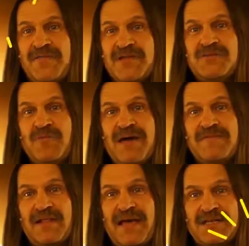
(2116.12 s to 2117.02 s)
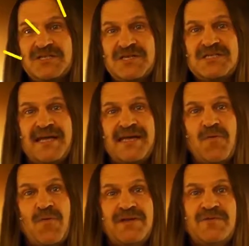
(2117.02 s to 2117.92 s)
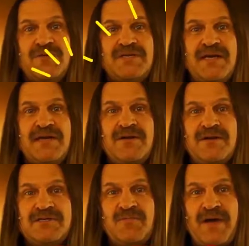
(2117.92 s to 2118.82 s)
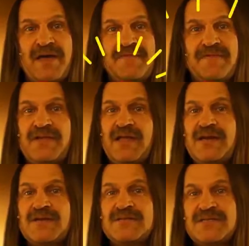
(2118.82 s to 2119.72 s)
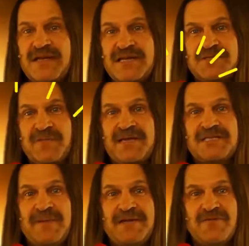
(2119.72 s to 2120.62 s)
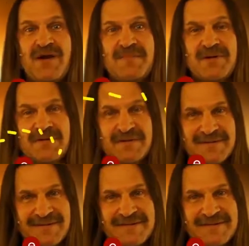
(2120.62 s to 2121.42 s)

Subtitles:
This wave will act just like a 1 quintillion hertz wave if it enters an X-ray spectrometer.